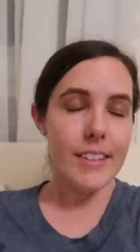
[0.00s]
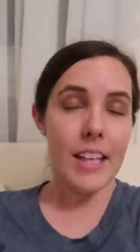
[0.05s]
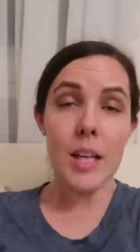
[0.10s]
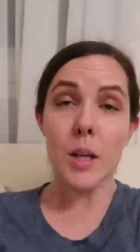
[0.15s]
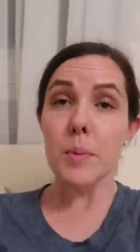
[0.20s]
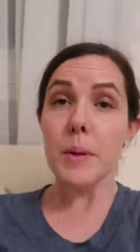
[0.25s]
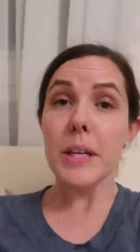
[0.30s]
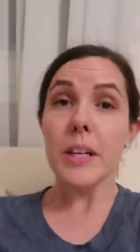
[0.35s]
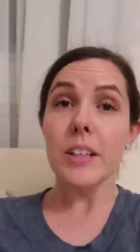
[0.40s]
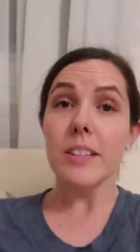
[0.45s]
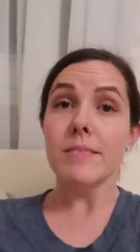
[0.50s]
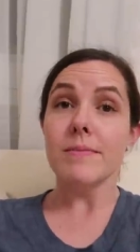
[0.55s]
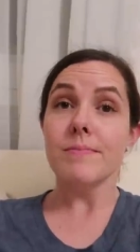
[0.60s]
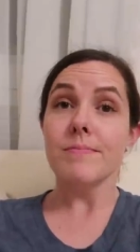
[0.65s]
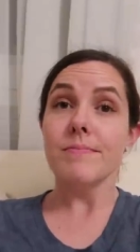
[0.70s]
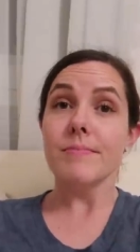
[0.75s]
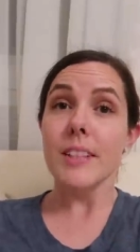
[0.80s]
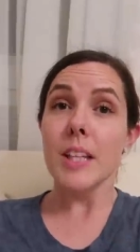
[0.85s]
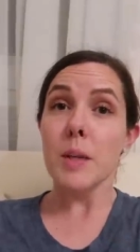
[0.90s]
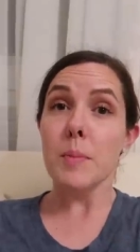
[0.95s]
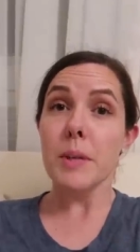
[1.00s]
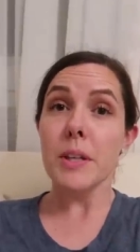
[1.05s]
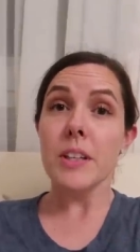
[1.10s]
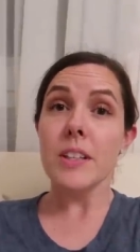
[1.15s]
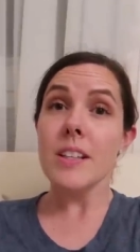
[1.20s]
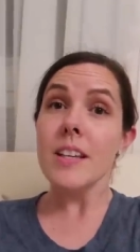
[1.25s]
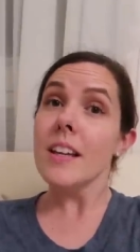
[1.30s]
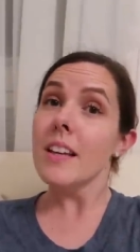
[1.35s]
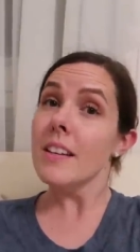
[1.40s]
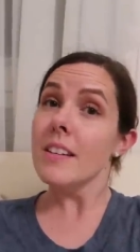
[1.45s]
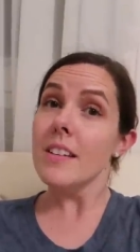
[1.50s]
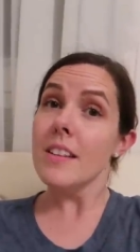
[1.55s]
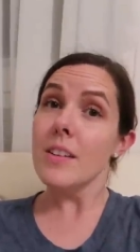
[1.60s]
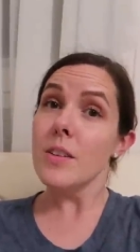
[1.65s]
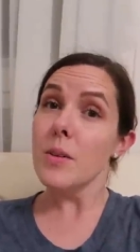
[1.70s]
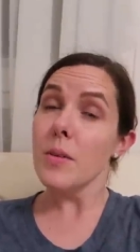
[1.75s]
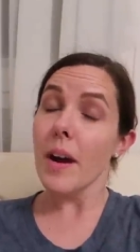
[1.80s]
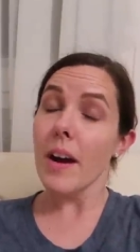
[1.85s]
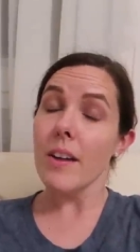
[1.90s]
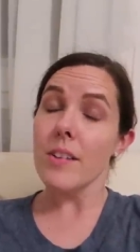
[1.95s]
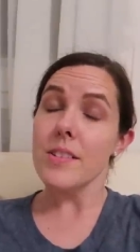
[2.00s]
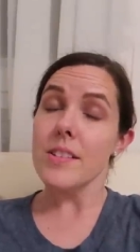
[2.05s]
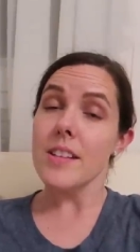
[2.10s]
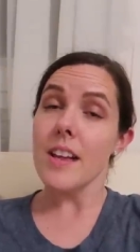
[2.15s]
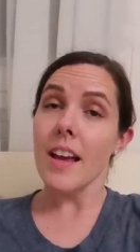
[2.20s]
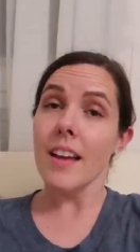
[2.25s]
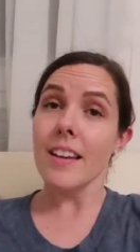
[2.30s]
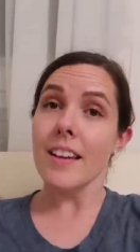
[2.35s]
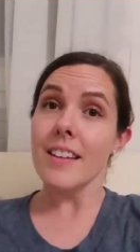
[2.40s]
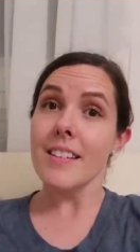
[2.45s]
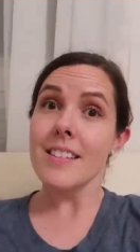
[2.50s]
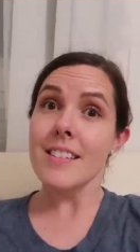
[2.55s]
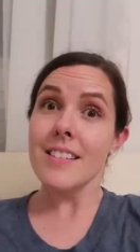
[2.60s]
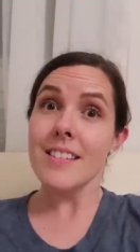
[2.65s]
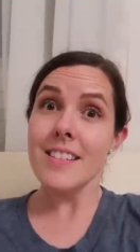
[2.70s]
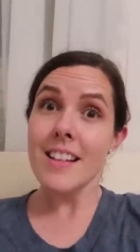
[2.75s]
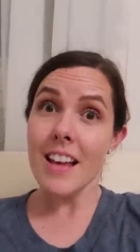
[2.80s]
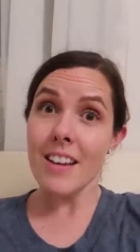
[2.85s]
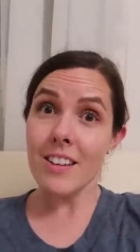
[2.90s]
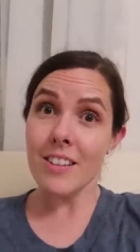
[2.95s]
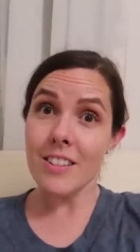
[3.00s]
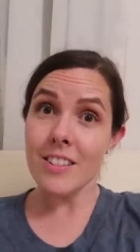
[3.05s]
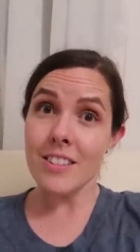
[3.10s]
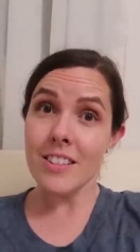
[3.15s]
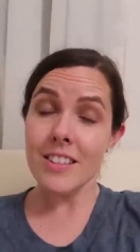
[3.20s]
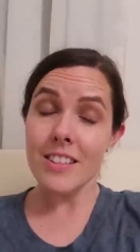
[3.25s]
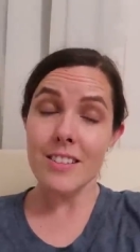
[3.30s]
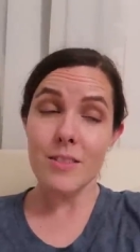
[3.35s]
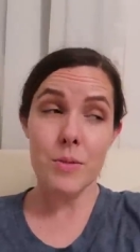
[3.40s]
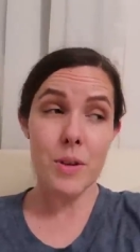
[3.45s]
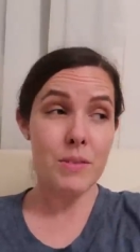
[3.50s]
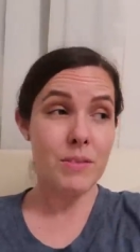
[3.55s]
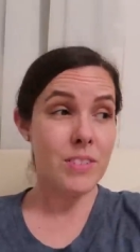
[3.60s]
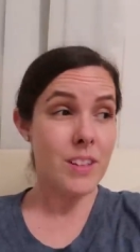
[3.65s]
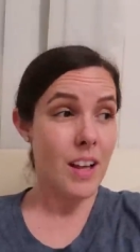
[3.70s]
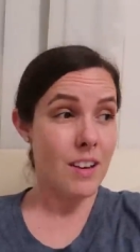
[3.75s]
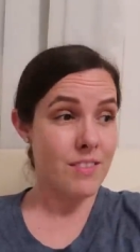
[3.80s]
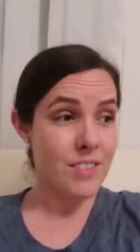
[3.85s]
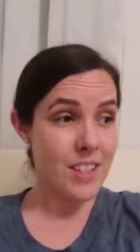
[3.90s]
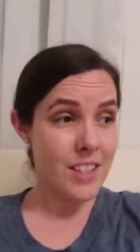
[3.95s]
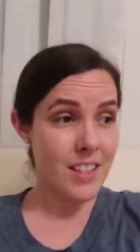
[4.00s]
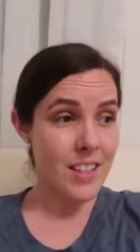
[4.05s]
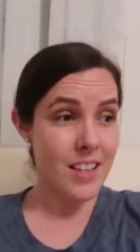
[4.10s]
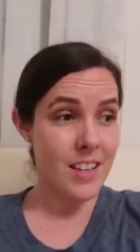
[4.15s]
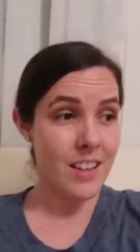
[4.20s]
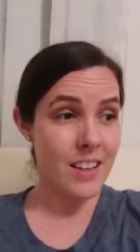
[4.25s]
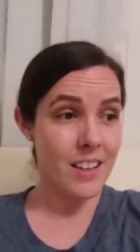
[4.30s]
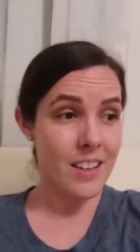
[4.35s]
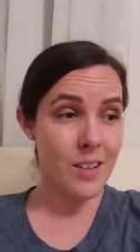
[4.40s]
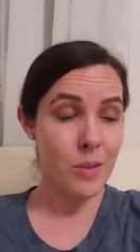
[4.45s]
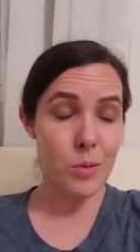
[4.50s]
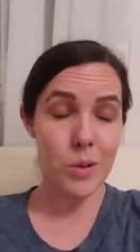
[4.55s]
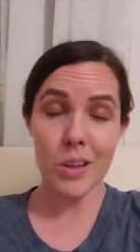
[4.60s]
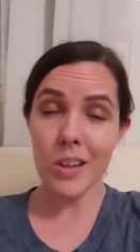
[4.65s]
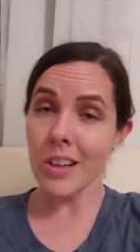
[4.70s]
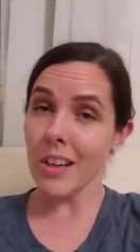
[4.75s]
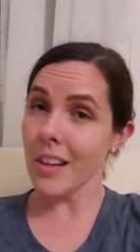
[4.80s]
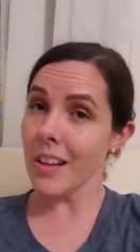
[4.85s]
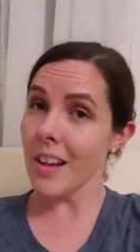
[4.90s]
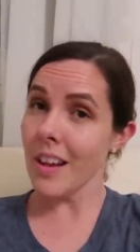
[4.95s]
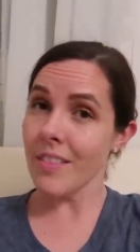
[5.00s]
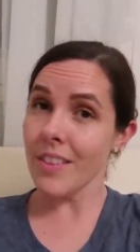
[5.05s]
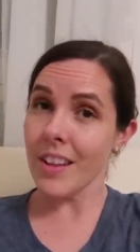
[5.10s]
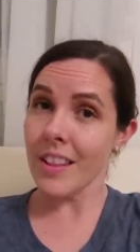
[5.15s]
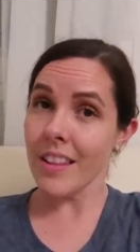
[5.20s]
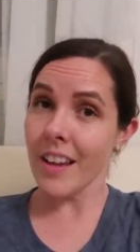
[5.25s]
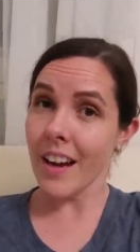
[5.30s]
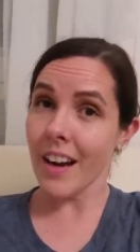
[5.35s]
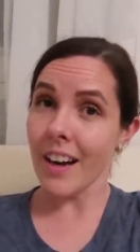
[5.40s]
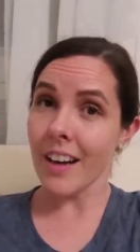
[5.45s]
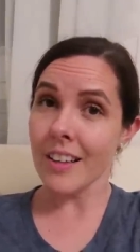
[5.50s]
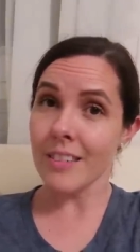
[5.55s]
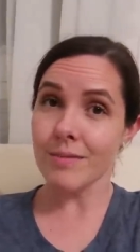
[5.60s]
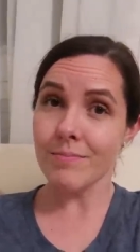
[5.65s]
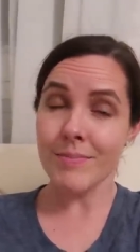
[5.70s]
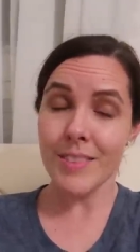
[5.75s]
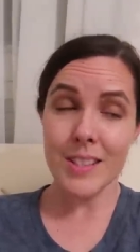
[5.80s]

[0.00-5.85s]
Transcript: It'll be good. It'll be good to get into the new house and get settled. We've loved it here. We're gonna love it there.